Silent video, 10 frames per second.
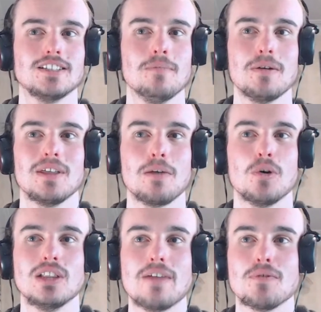So maybe they
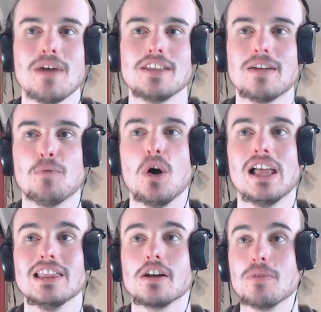will leave them out there
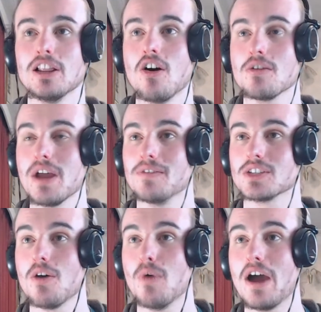for a little bit longer. We
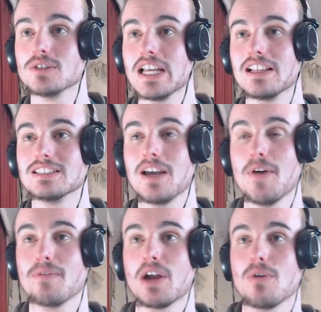have got Wales, England,
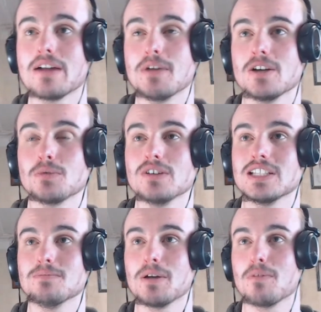South Africa rugby as well,
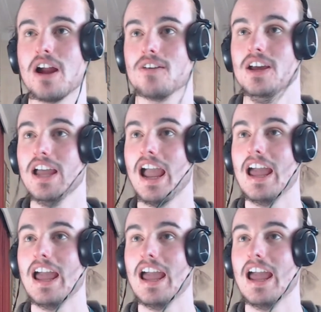says Mick Brown.